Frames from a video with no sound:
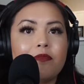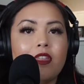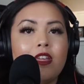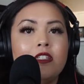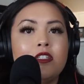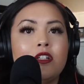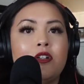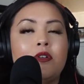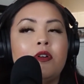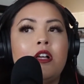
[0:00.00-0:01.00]
And
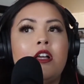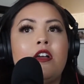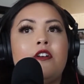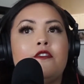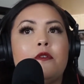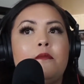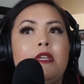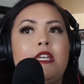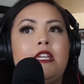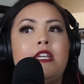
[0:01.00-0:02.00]
so for
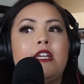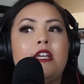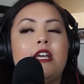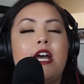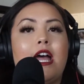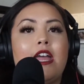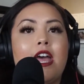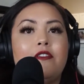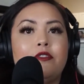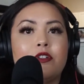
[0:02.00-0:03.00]
me, I
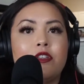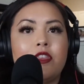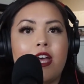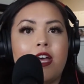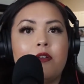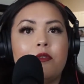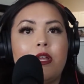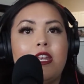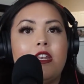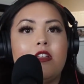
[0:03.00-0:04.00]
have learned that
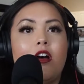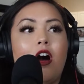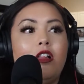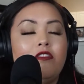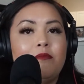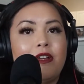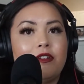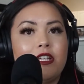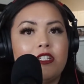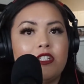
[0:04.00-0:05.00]
in all of my
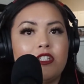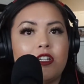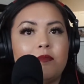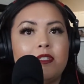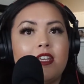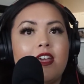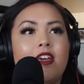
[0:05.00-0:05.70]
relationships,